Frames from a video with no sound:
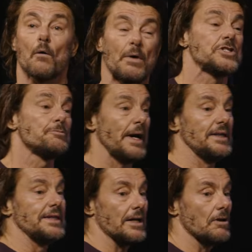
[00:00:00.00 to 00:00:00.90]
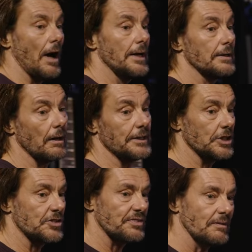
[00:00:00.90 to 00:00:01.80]
I went to bed that night, and I
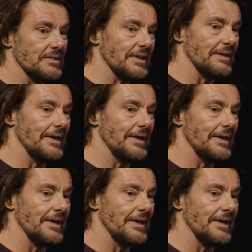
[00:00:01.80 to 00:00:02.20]
just felt